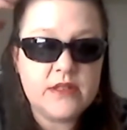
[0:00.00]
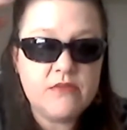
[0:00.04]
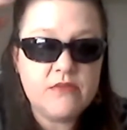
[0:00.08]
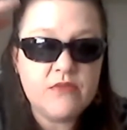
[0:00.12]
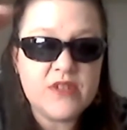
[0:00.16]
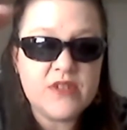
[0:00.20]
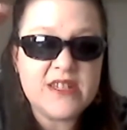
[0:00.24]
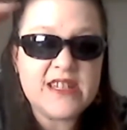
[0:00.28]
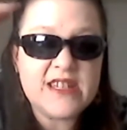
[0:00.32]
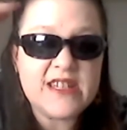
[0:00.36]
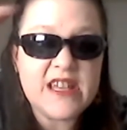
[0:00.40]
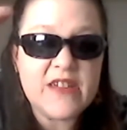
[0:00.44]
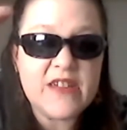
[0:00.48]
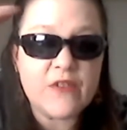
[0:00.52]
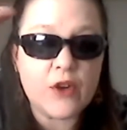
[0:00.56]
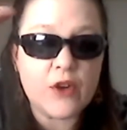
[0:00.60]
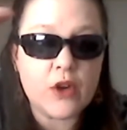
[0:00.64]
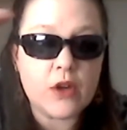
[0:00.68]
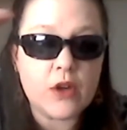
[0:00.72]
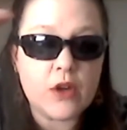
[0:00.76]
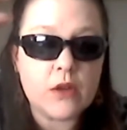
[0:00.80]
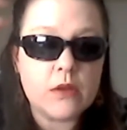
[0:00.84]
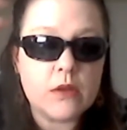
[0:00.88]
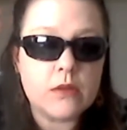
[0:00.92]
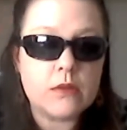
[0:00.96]

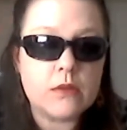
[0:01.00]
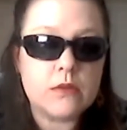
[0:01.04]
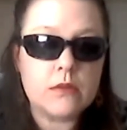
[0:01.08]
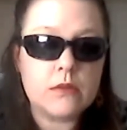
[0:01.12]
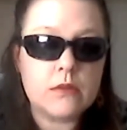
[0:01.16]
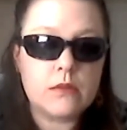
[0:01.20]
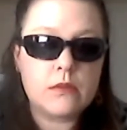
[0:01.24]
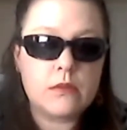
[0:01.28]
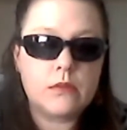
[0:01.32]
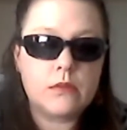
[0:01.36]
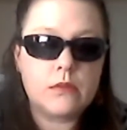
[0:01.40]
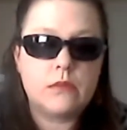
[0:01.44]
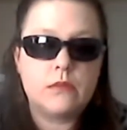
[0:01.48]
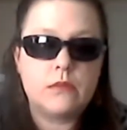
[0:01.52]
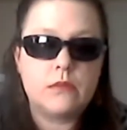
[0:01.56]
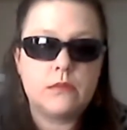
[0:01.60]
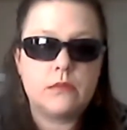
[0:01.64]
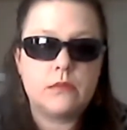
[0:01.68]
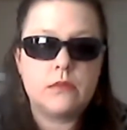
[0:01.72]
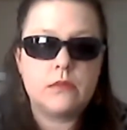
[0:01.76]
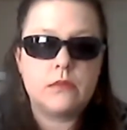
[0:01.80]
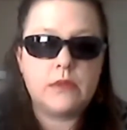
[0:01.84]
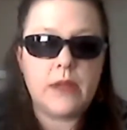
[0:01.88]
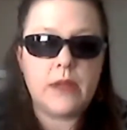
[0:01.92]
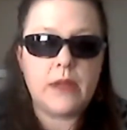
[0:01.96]
receiver.
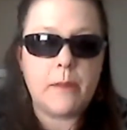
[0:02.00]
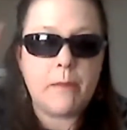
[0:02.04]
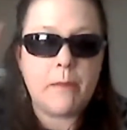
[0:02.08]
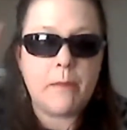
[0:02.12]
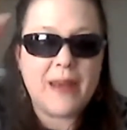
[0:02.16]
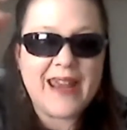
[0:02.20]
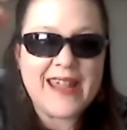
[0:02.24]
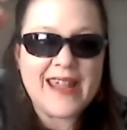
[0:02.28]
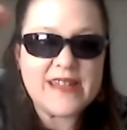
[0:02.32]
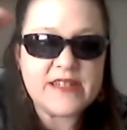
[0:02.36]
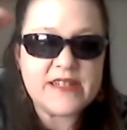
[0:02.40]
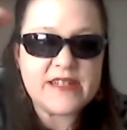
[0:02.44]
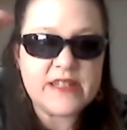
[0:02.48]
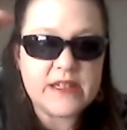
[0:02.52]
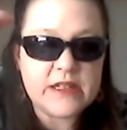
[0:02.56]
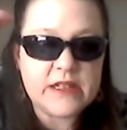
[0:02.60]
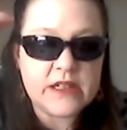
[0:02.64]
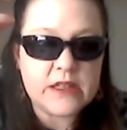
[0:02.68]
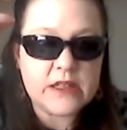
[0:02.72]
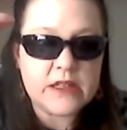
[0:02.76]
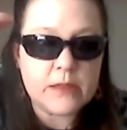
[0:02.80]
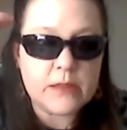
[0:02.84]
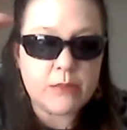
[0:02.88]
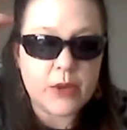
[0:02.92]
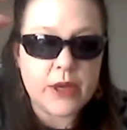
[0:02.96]
Implanted
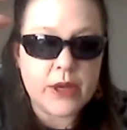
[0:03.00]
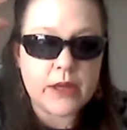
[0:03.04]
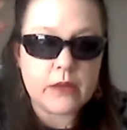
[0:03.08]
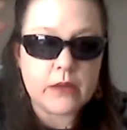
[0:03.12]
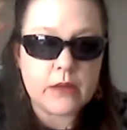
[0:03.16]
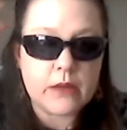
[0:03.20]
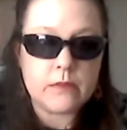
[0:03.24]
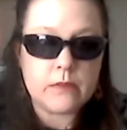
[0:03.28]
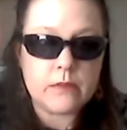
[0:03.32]
in the brain.